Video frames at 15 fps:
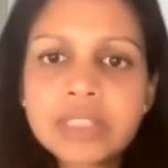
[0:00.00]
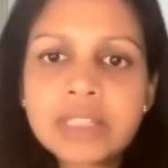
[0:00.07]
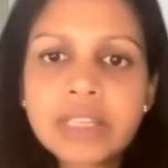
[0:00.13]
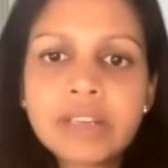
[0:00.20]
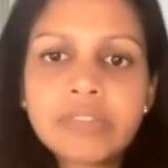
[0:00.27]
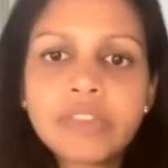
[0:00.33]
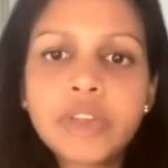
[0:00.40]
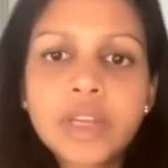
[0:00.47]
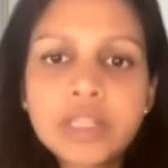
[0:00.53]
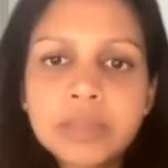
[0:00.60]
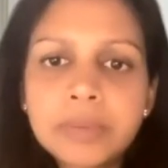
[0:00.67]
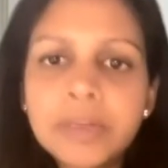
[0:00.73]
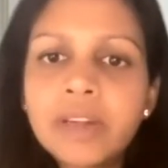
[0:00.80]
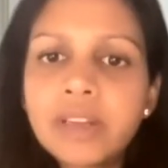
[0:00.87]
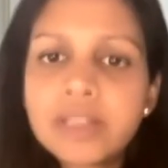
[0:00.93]
that if you
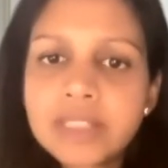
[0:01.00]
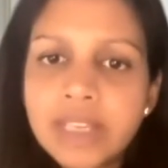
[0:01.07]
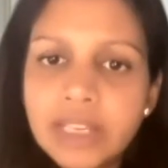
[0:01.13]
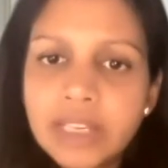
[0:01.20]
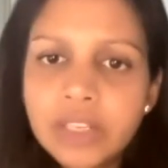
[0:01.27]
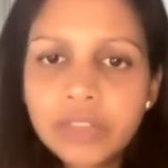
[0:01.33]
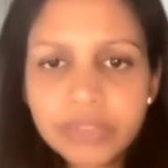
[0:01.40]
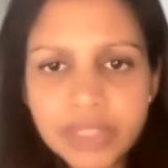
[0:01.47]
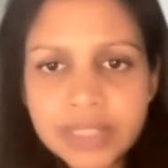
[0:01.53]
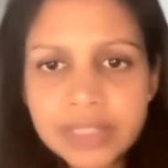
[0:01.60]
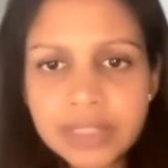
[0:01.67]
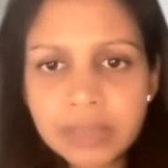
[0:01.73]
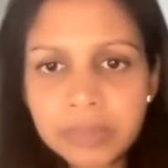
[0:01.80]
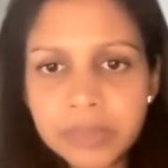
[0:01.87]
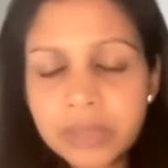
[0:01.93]
experience any of
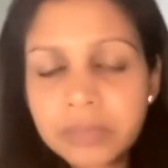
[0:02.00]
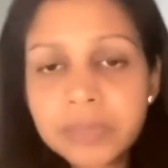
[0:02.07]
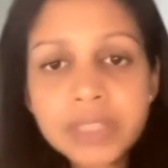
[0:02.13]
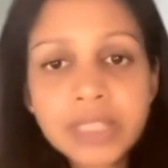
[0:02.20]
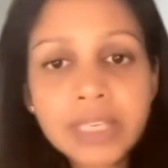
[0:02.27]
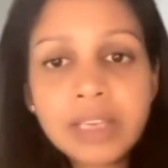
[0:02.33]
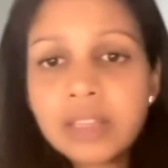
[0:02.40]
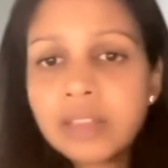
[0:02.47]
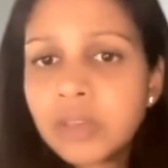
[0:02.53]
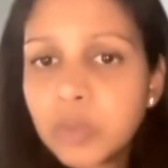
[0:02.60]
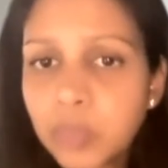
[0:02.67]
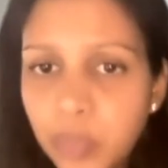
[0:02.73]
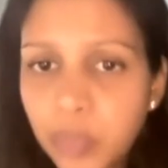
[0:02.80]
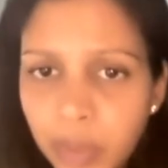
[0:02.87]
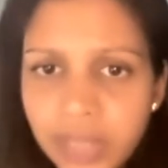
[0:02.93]
these symptoms,
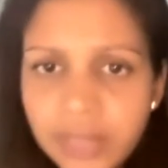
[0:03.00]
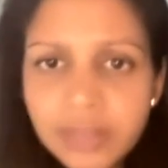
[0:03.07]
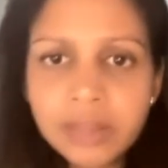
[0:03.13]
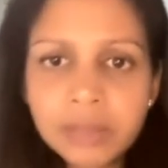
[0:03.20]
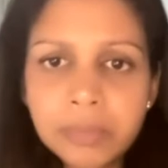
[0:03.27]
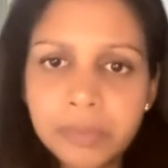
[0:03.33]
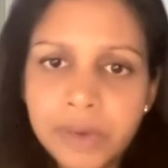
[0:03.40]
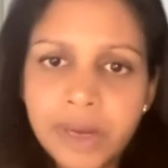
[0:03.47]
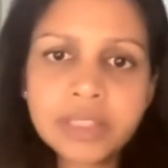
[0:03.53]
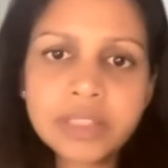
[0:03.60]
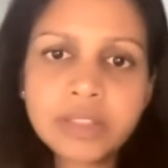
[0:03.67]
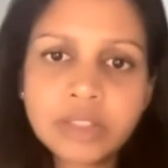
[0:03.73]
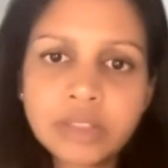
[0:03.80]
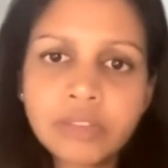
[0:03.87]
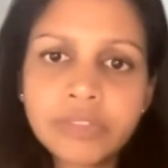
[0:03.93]
either with
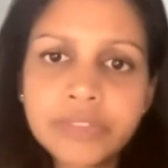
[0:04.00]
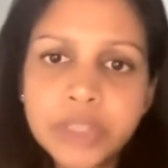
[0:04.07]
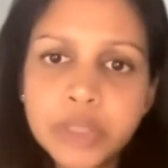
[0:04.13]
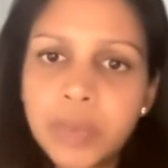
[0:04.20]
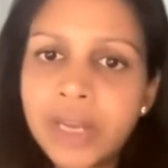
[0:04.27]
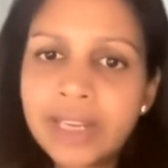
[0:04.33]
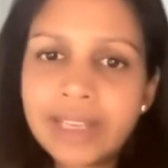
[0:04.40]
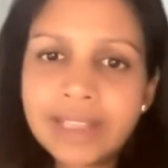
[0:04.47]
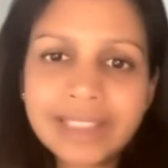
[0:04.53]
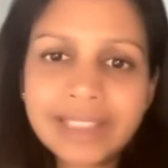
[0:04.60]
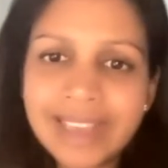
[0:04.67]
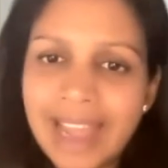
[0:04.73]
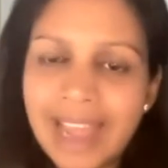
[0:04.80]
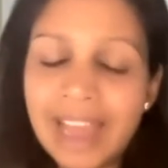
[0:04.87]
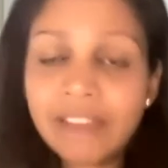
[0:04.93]
presence of swelling in
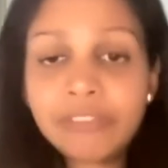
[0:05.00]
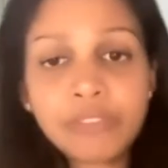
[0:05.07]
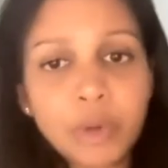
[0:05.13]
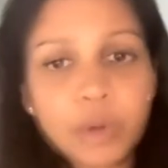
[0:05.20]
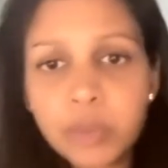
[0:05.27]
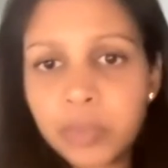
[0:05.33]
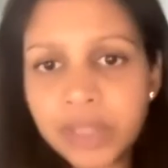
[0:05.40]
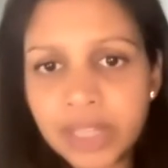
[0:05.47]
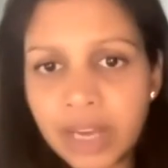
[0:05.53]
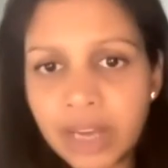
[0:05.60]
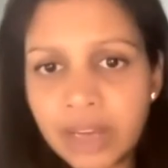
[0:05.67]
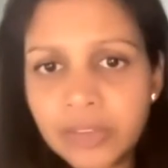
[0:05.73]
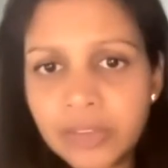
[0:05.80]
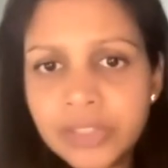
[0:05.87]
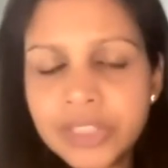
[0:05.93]
the calf or
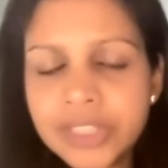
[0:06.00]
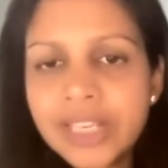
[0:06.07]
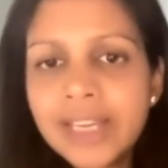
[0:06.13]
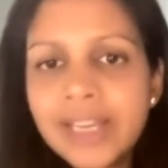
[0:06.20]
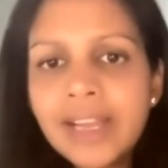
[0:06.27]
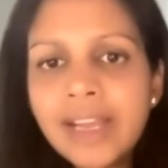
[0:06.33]
without,